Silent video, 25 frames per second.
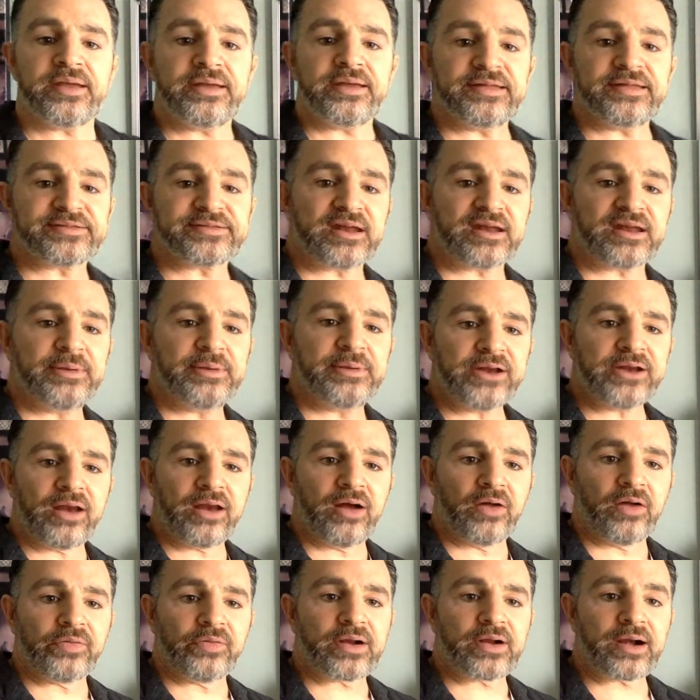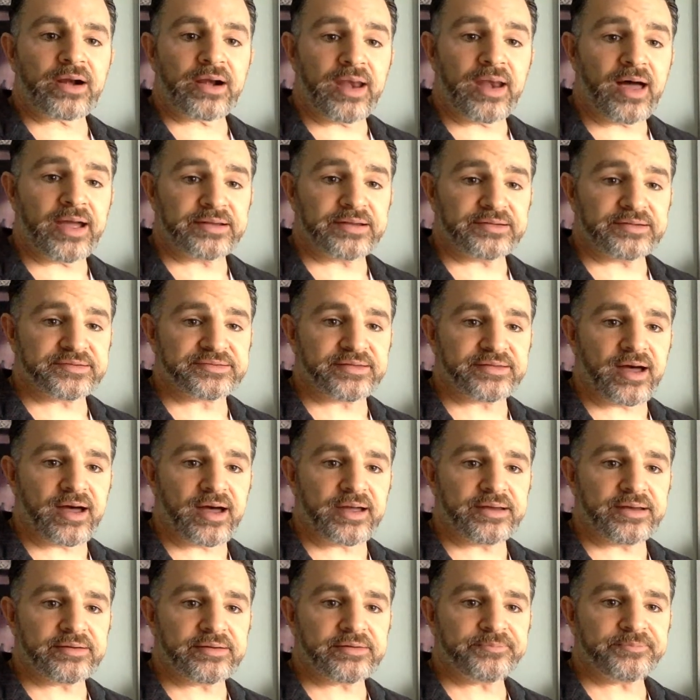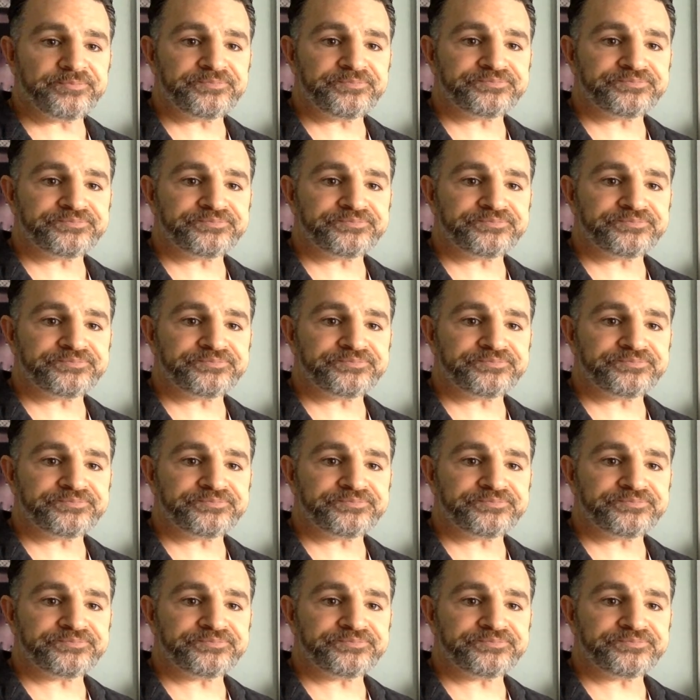it's going to be done on the client side.